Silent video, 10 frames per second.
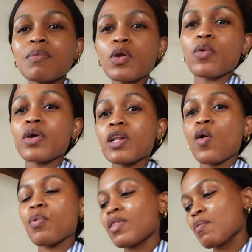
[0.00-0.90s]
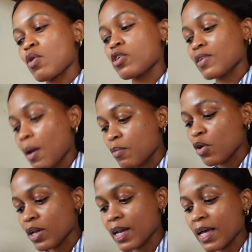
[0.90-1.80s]
I'm gonna quickly open them because I'm
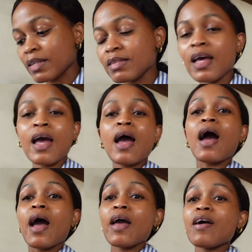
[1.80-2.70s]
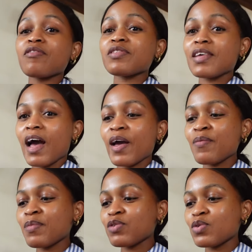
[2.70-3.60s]
not late. I have
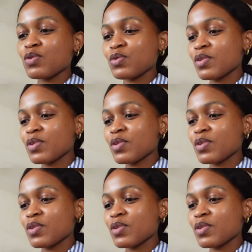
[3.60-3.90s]
time to do